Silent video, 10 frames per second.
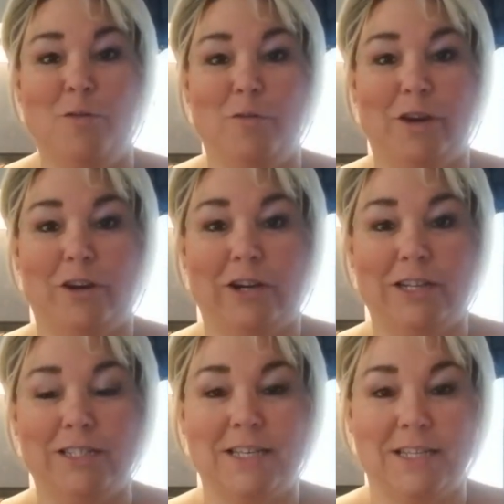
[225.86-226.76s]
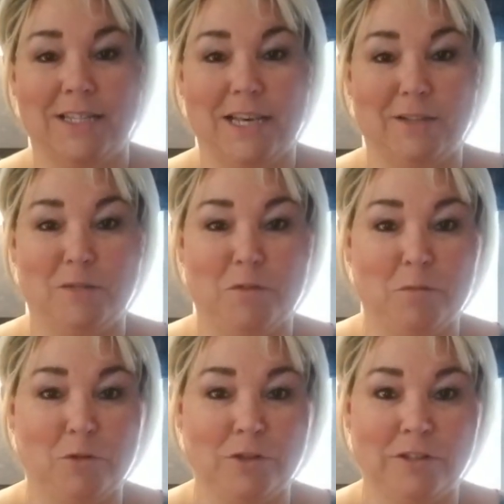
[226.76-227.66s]
We are at 10,000
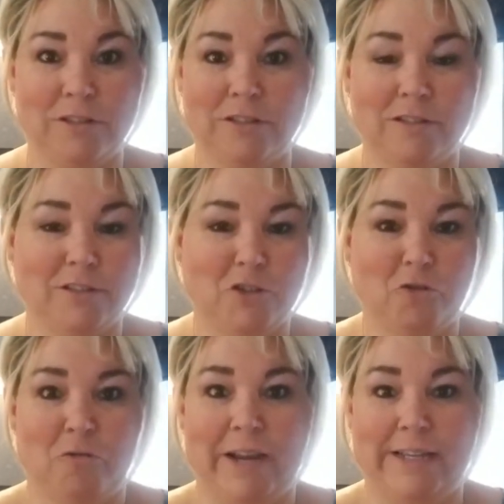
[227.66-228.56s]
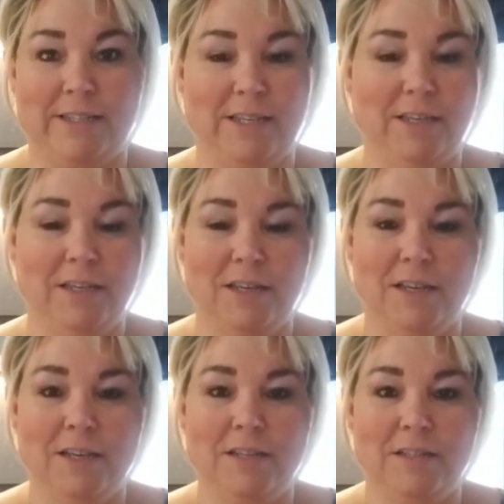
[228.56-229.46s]
members. It's crazy.
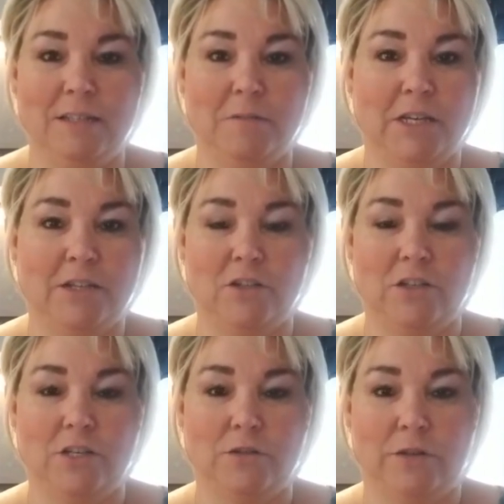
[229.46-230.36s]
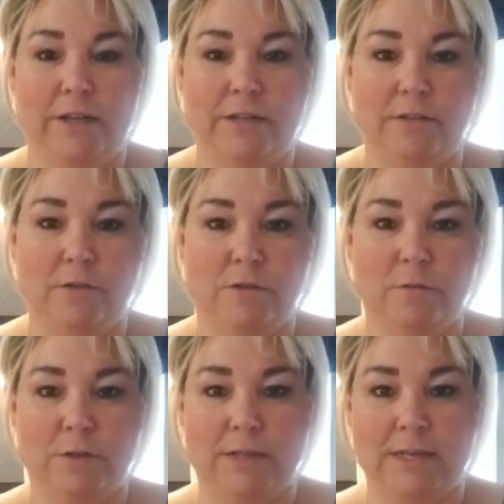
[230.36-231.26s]
Seems like just yesterday Susan
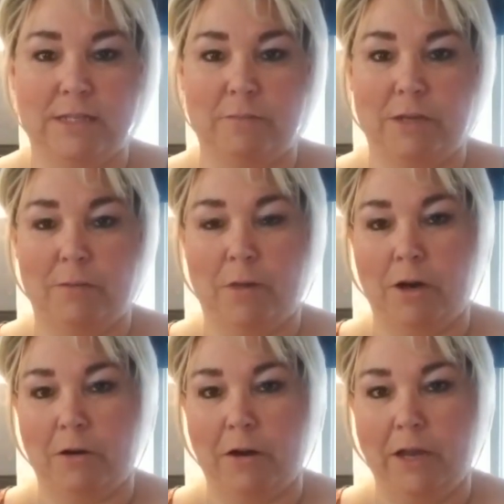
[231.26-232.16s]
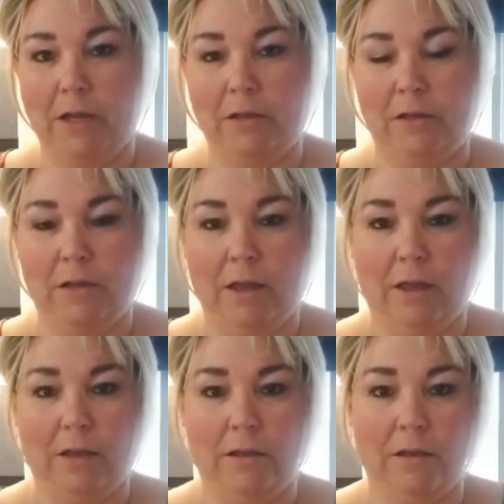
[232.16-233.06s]
was asking me to moderate,
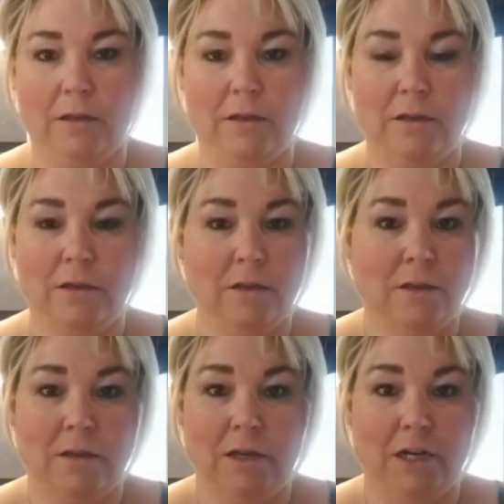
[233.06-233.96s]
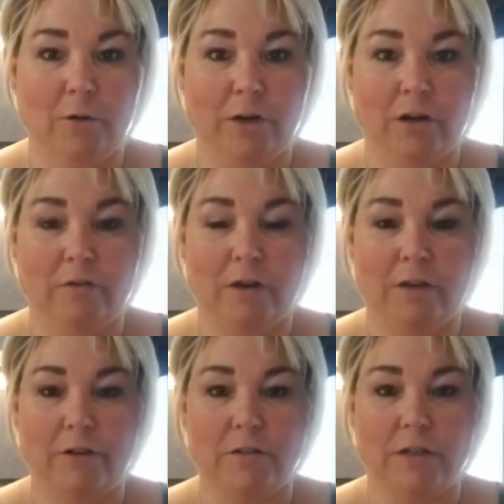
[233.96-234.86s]
and uh, here we are
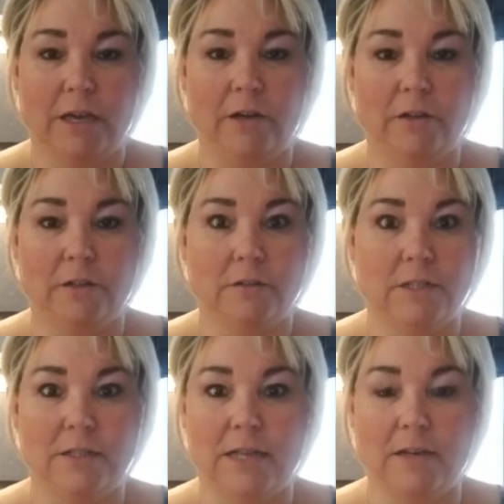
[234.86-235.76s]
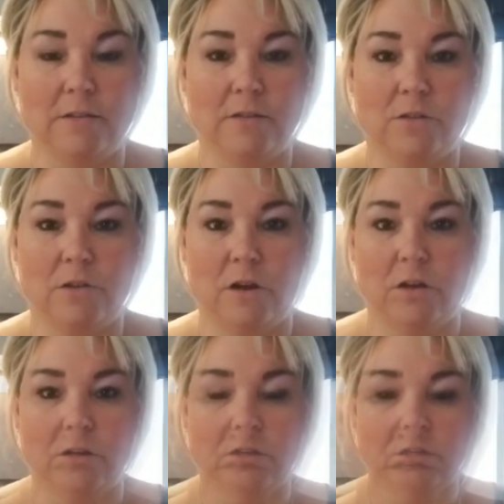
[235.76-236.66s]
five years later and 10,000
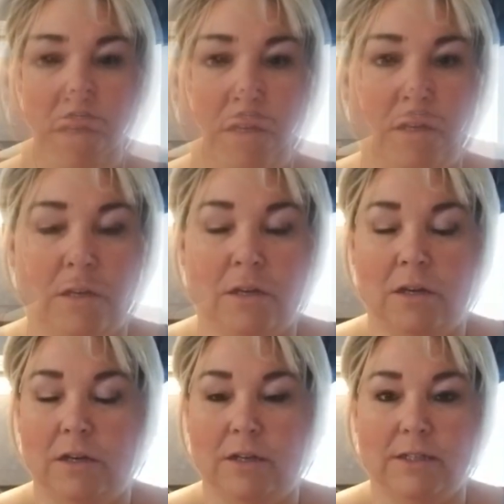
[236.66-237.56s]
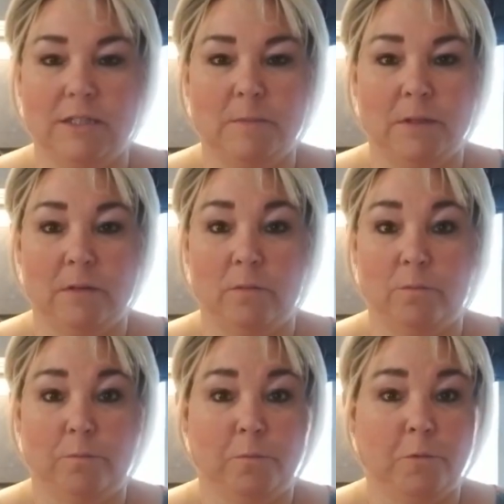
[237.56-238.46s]
strong. It's been a
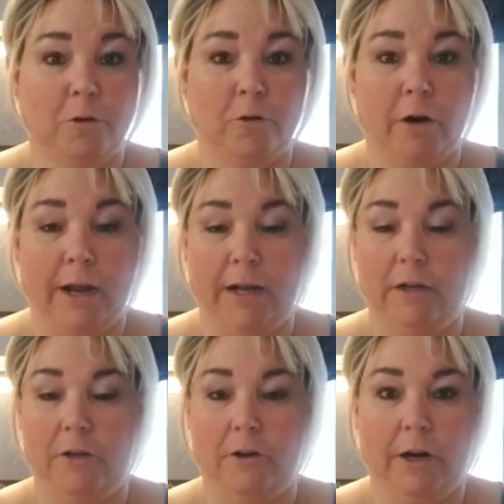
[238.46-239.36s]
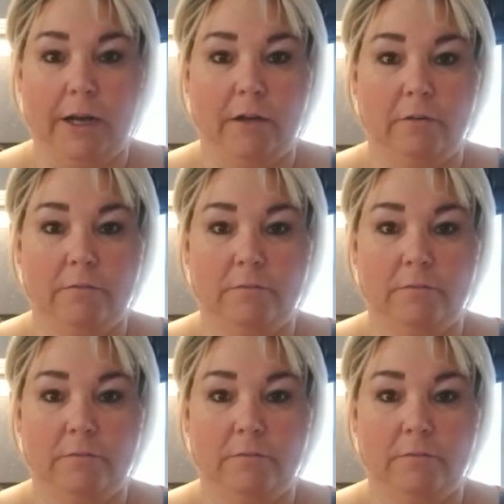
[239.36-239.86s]
great, great